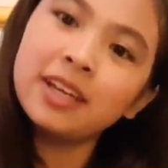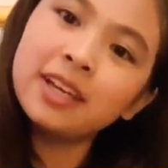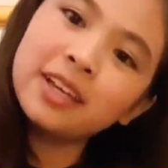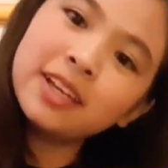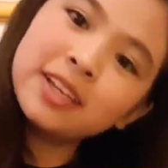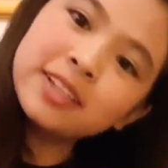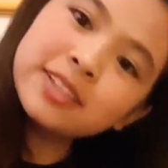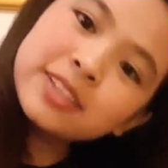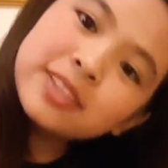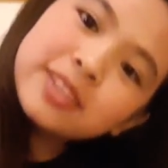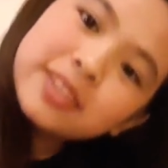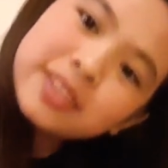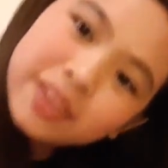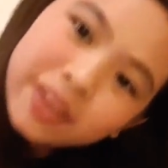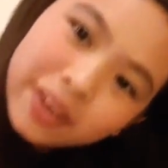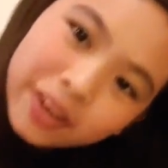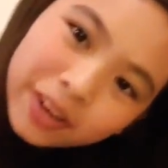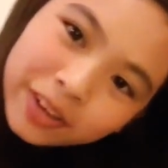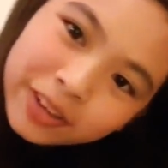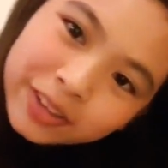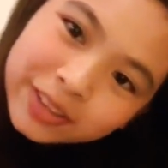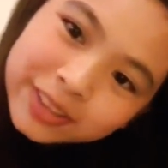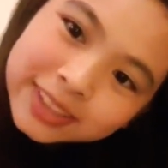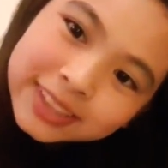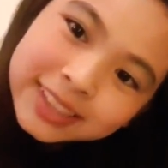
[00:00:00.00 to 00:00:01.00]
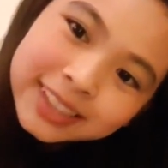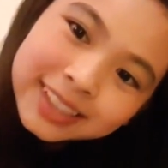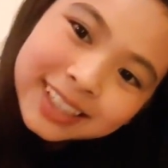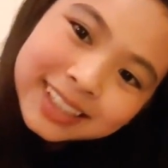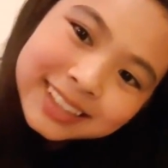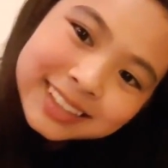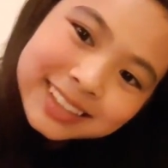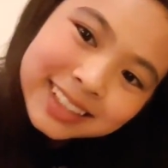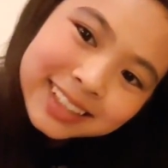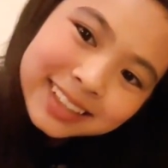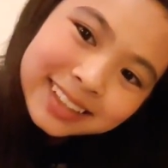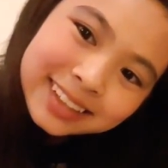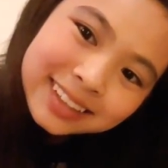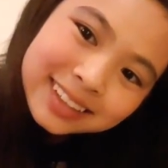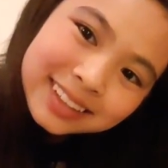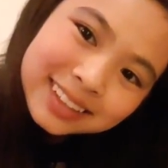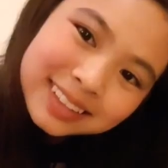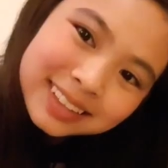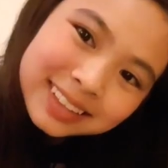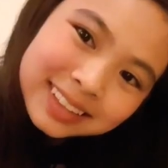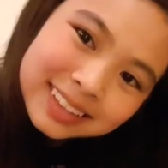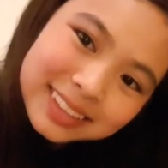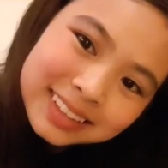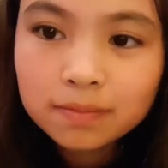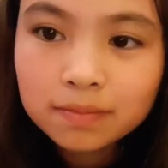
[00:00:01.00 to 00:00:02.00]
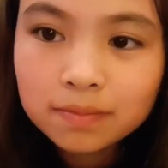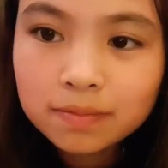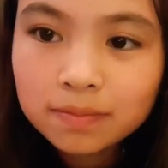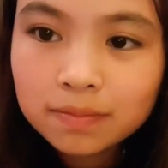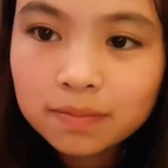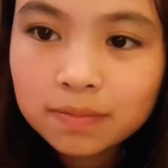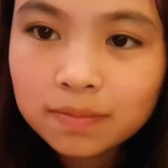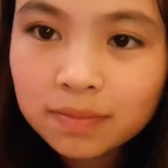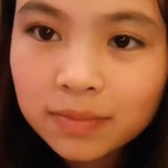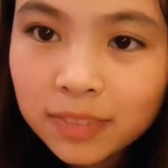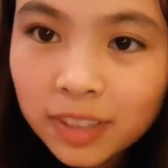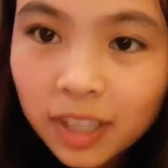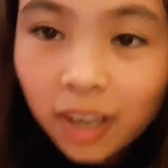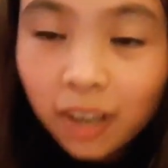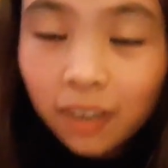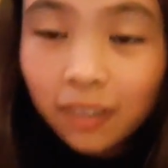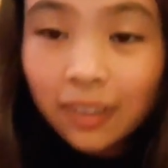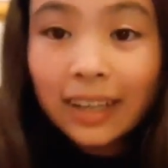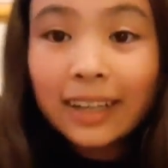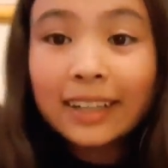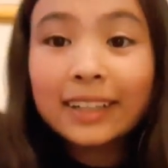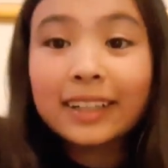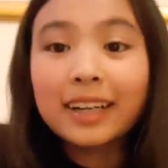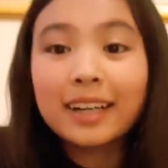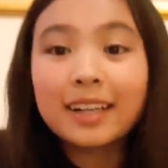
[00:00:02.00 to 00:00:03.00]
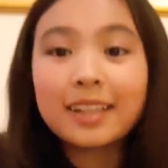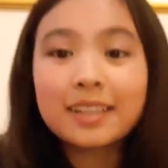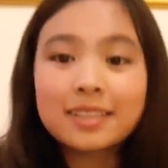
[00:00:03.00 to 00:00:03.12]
So, see you guys later. Alright guys,